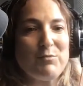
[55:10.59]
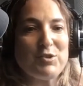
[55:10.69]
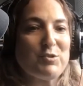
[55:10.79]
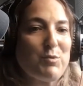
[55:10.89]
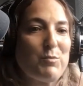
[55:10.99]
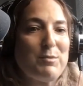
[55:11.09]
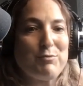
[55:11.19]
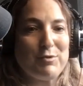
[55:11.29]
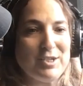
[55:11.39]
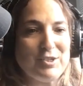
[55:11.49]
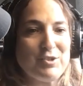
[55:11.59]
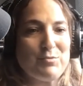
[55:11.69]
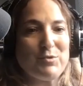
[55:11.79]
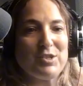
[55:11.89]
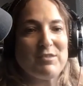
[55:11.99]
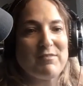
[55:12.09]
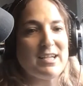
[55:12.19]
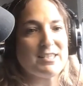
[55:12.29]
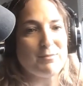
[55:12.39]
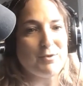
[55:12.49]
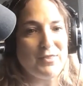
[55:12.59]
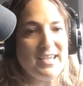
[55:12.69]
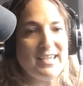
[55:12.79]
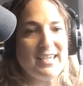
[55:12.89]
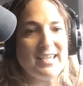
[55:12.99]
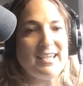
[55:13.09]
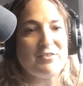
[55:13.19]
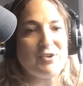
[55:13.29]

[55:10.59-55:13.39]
which is what we preach, which is flexible thinking.